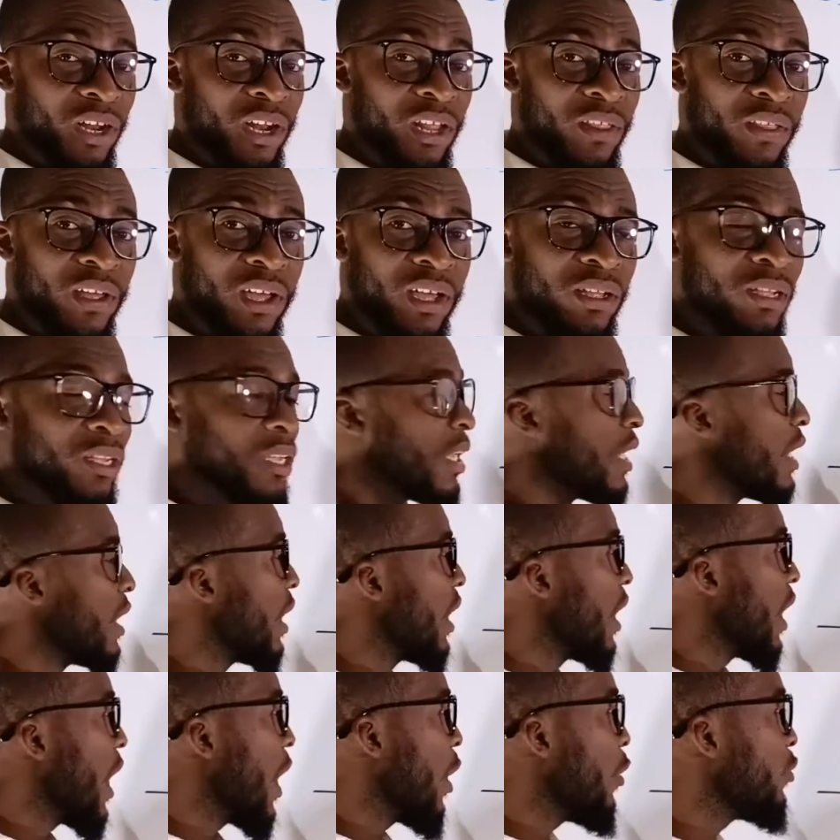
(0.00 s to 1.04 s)
to another,
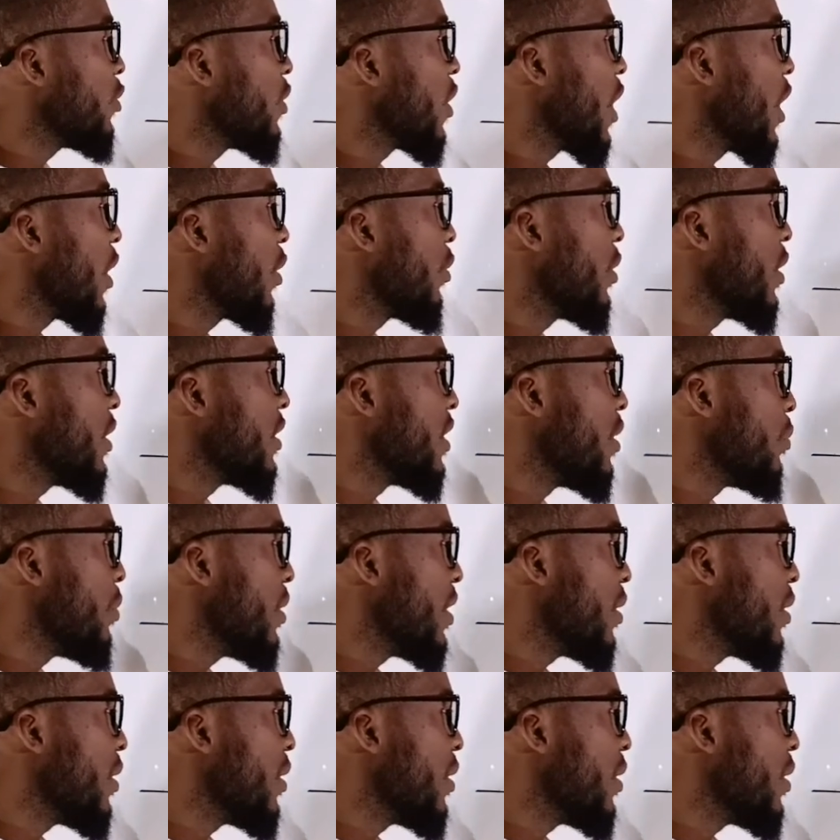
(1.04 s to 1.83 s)
how to calculate the